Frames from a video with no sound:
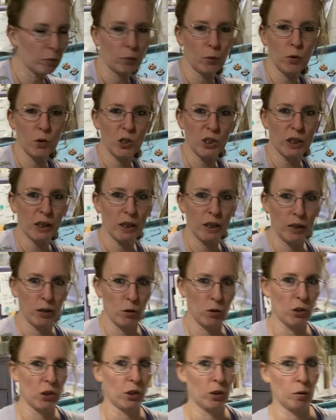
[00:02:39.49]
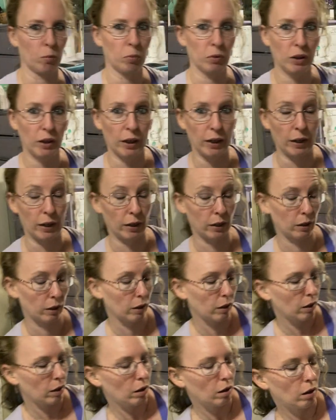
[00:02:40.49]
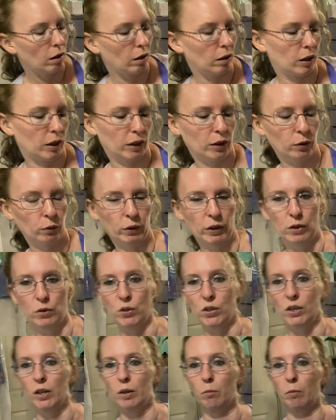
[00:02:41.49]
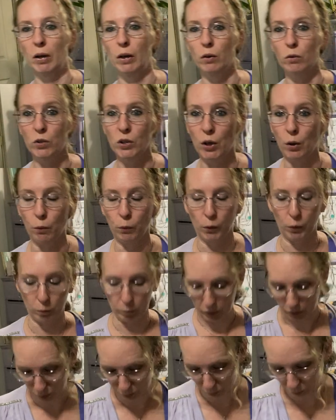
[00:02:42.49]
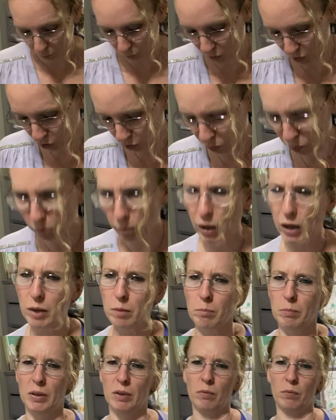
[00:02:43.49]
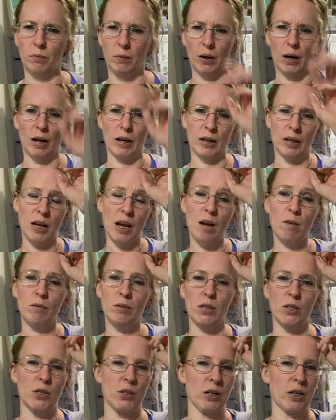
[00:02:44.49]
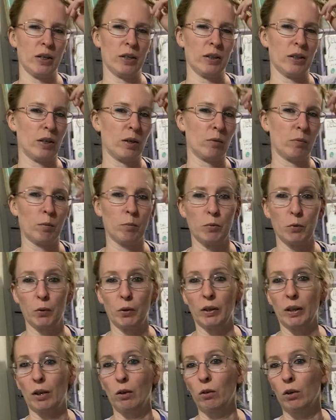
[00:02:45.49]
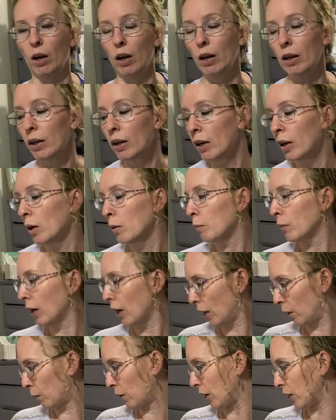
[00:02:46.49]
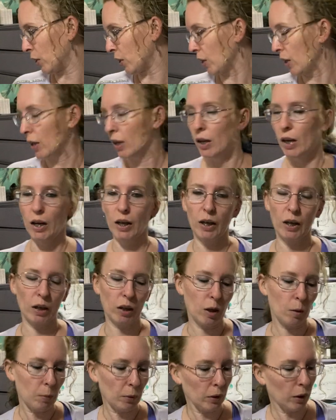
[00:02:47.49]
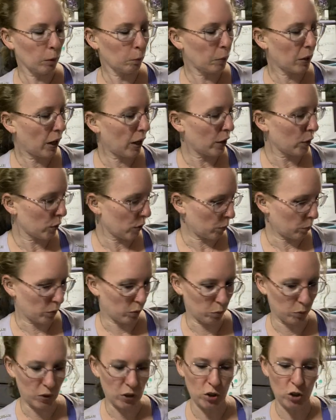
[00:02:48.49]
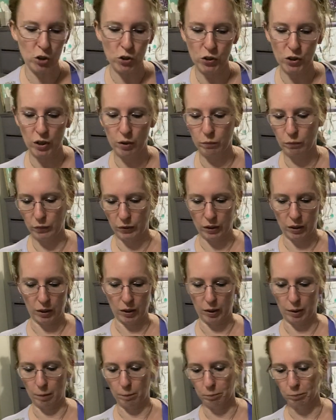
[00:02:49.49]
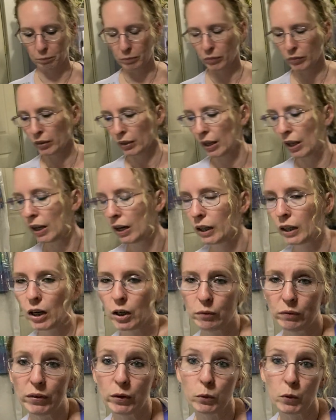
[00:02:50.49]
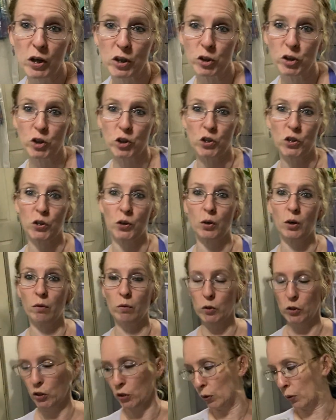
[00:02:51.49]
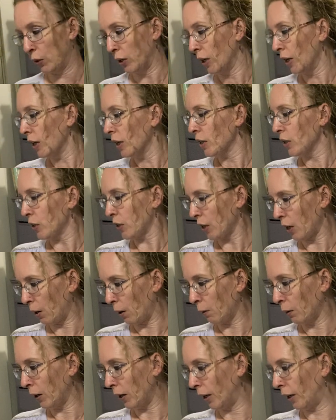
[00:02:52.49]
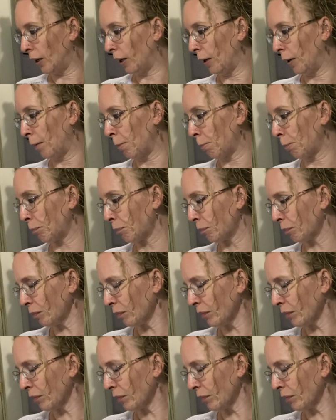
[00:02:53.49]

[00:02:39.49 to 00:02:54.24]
of course I can't use it on the plane. I could only use it in my hotel room which might be fine. I haven't decided yet if I'm doing that or not. But anyways, I got a couple little piles of some stitchy stuff, um, and I got a few questions to go over too. So, um,